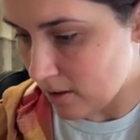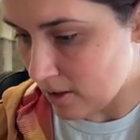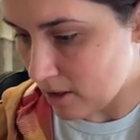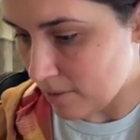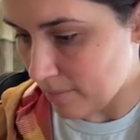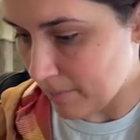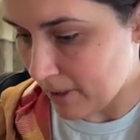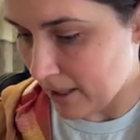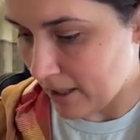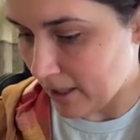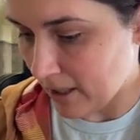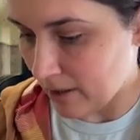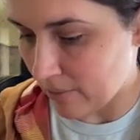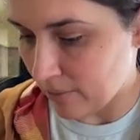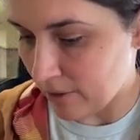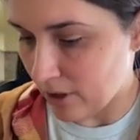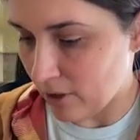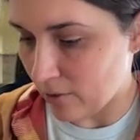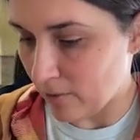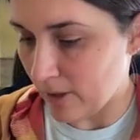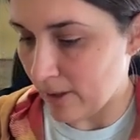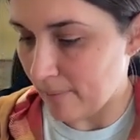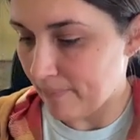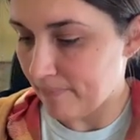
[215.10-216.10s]
depending on what
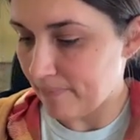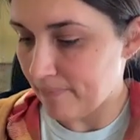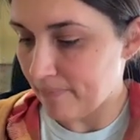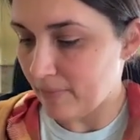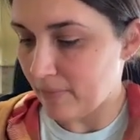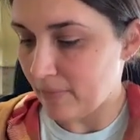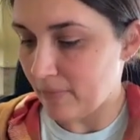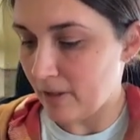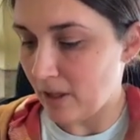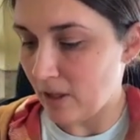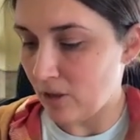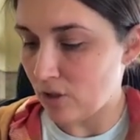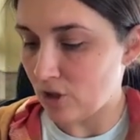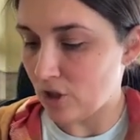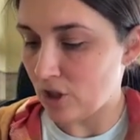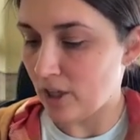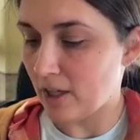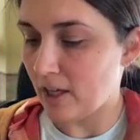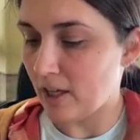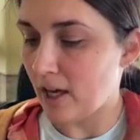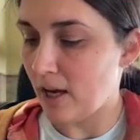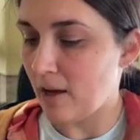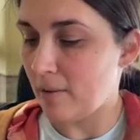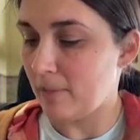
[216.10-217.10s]
you want. They
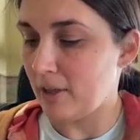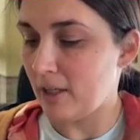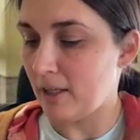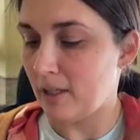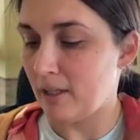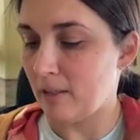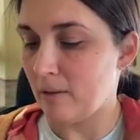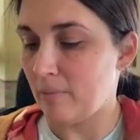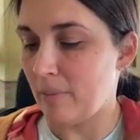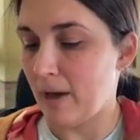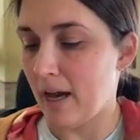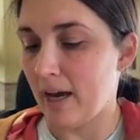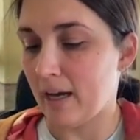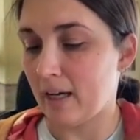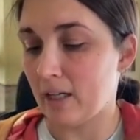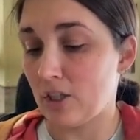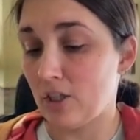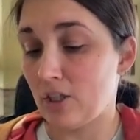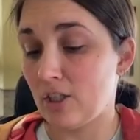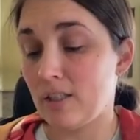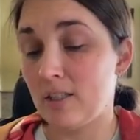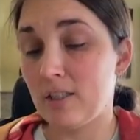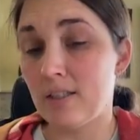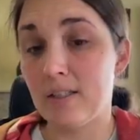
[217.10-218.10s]
usually come in
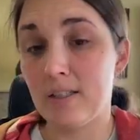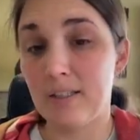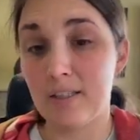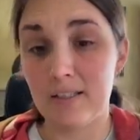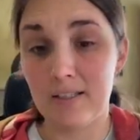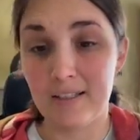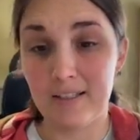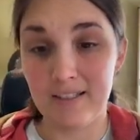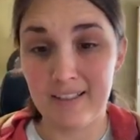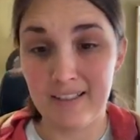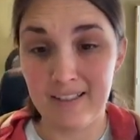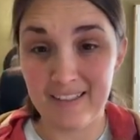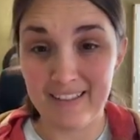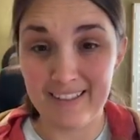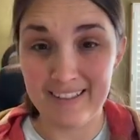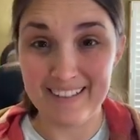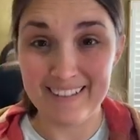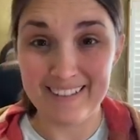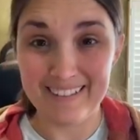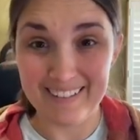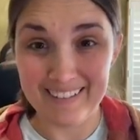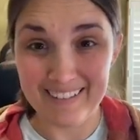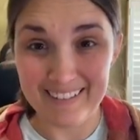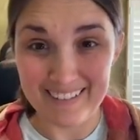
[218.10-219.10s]
packages
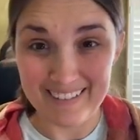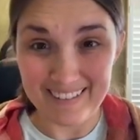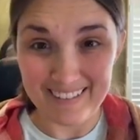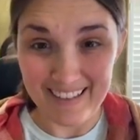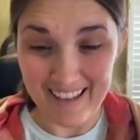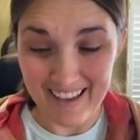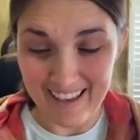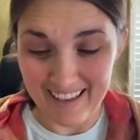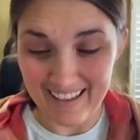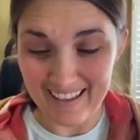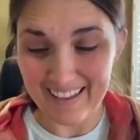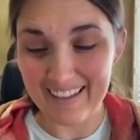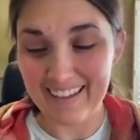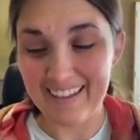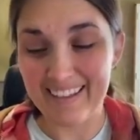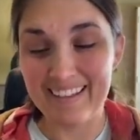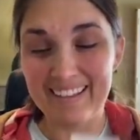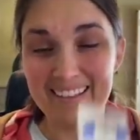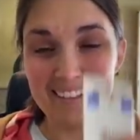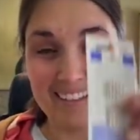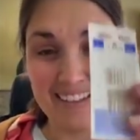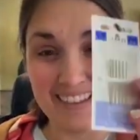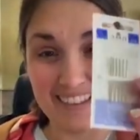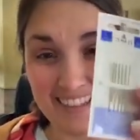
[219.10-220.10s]
like
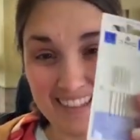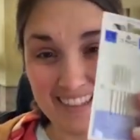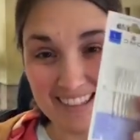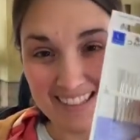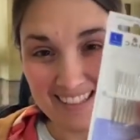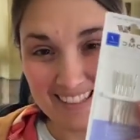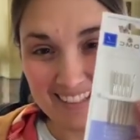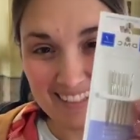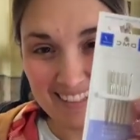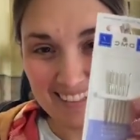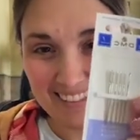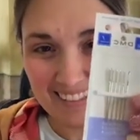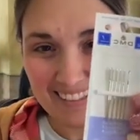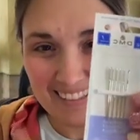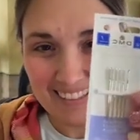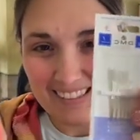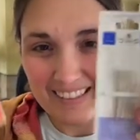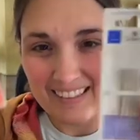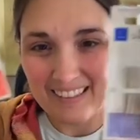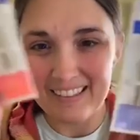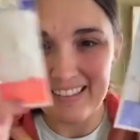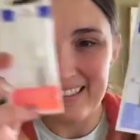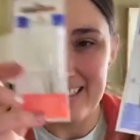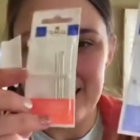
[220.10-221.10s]
these.
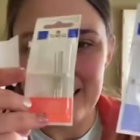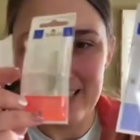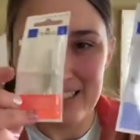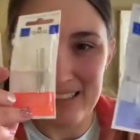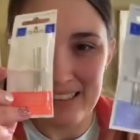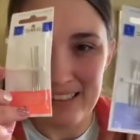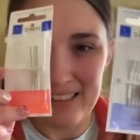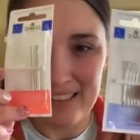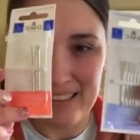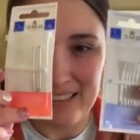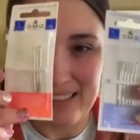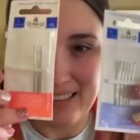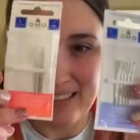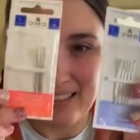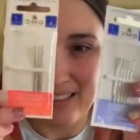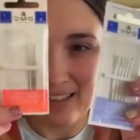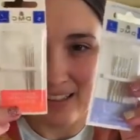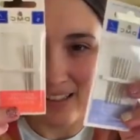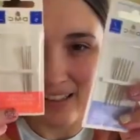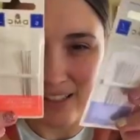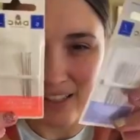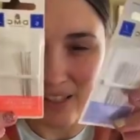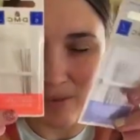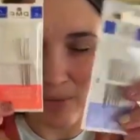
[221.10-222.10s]

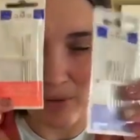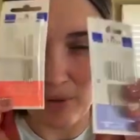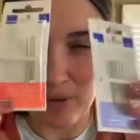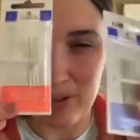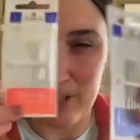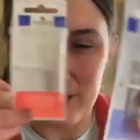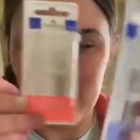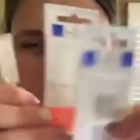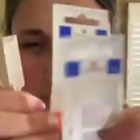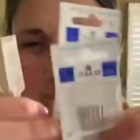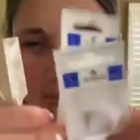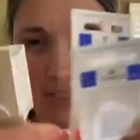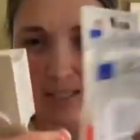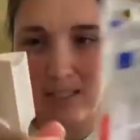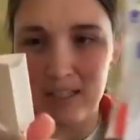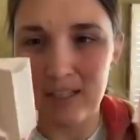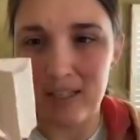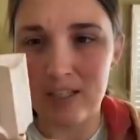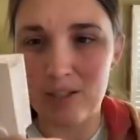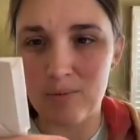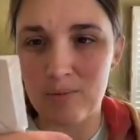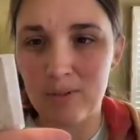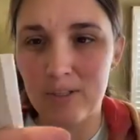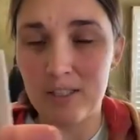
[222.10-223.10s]
These are both DMC.
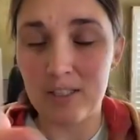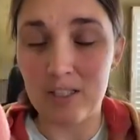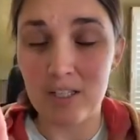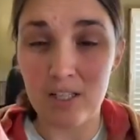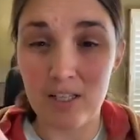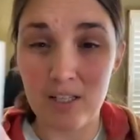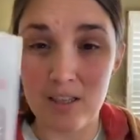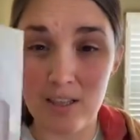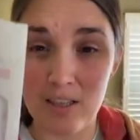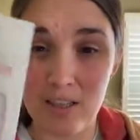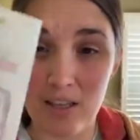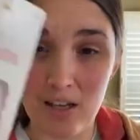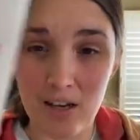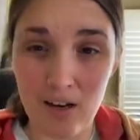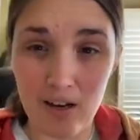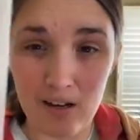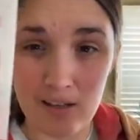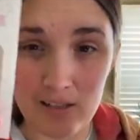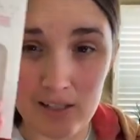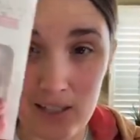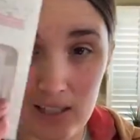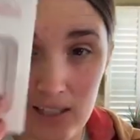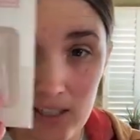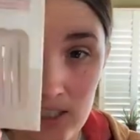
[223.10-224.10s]
This one's the
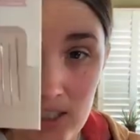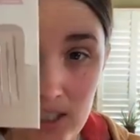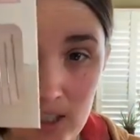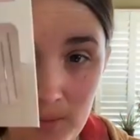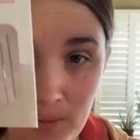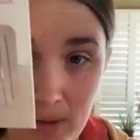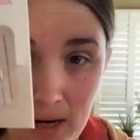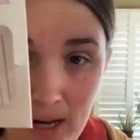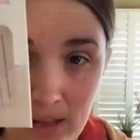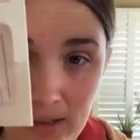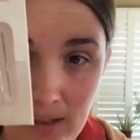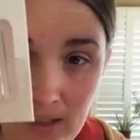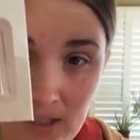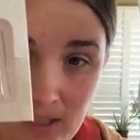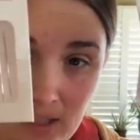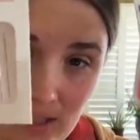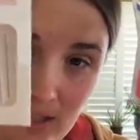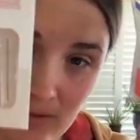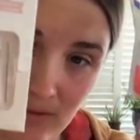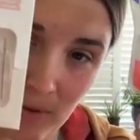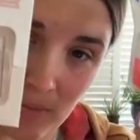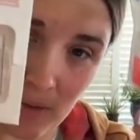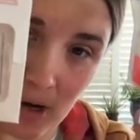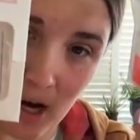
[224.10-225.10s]
Artiste brand. This
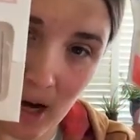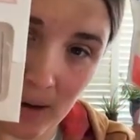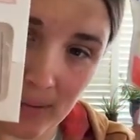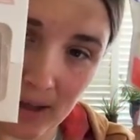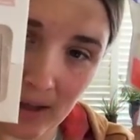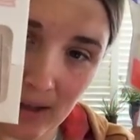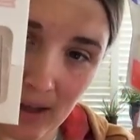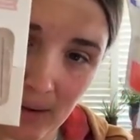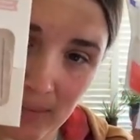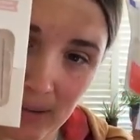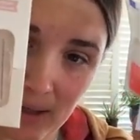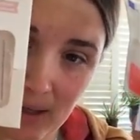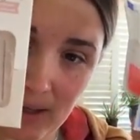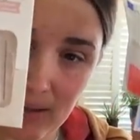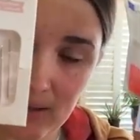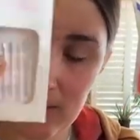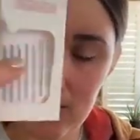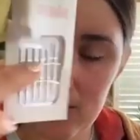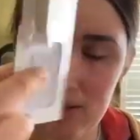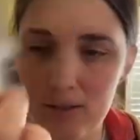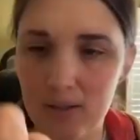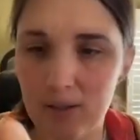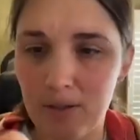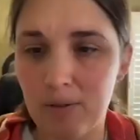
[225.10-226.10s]
is from Hobby Lobby.
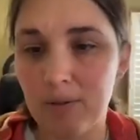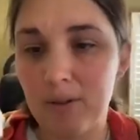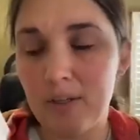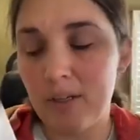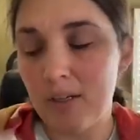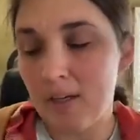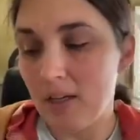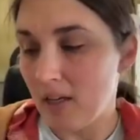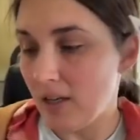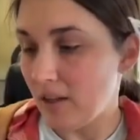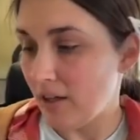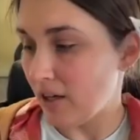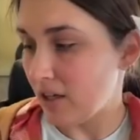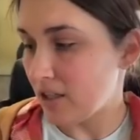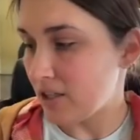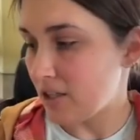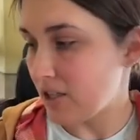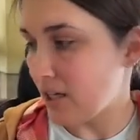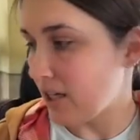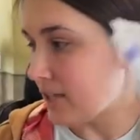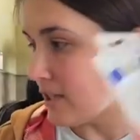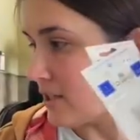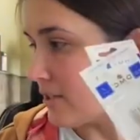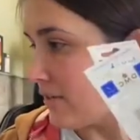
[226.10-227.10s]
So there's
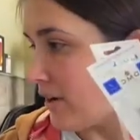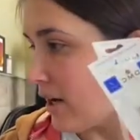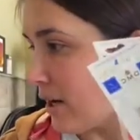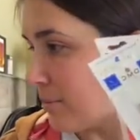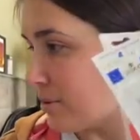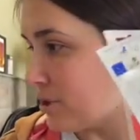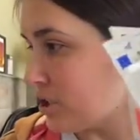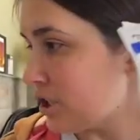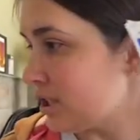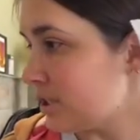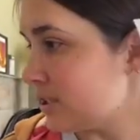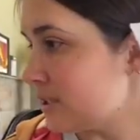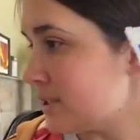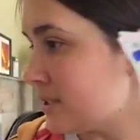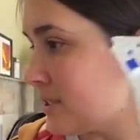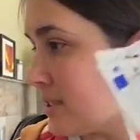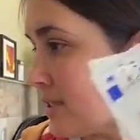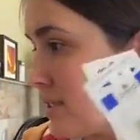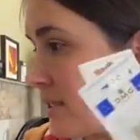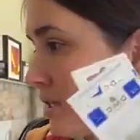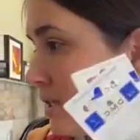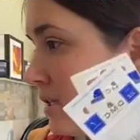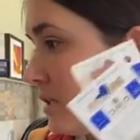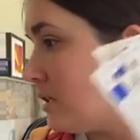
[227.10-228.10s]
tons of
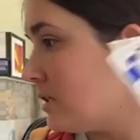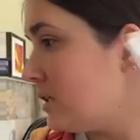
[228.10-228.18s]
options.